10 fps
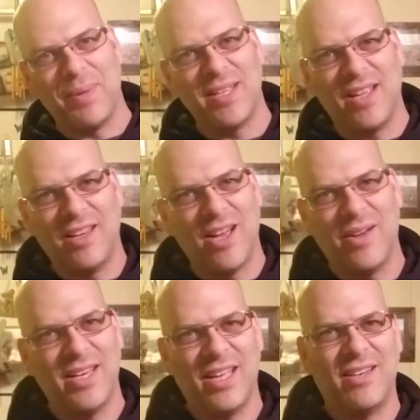He, he, you know,
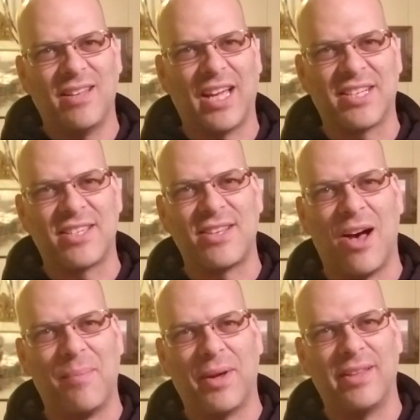he didn't like
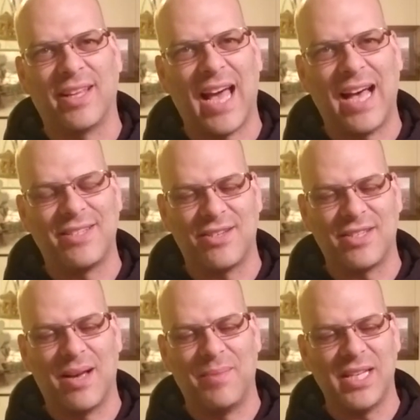stomp on the gas or
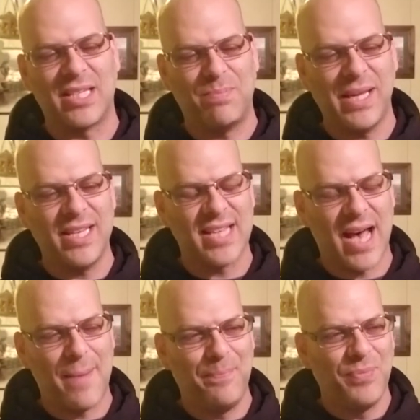something, but he speeds
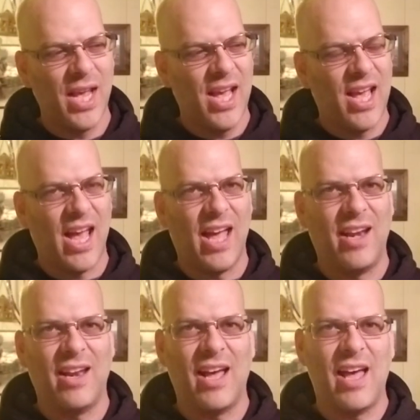up.
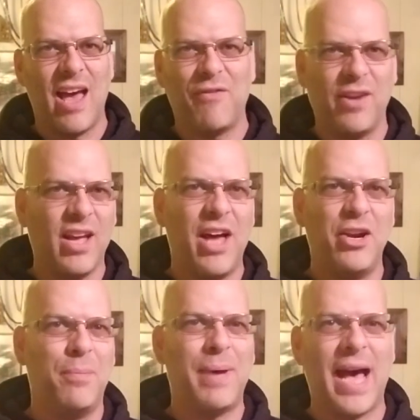And every
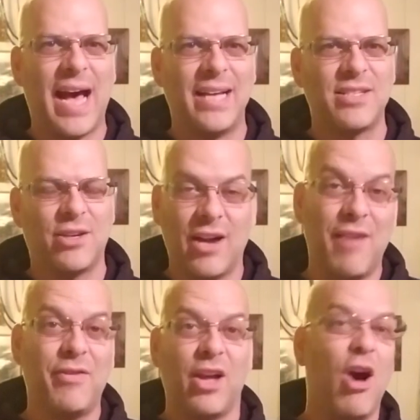underpass or
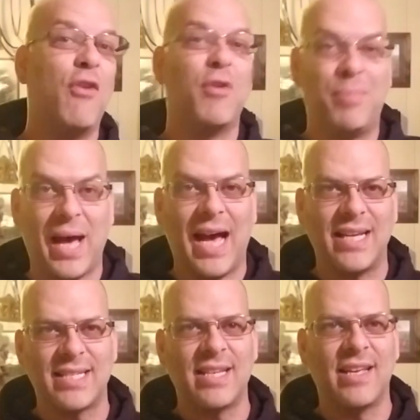every
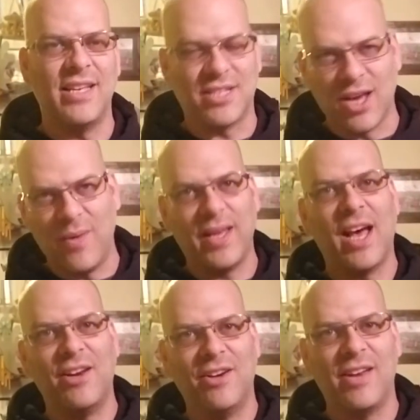overpass, he's going
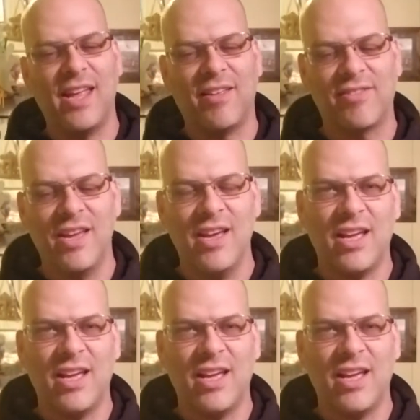underneath.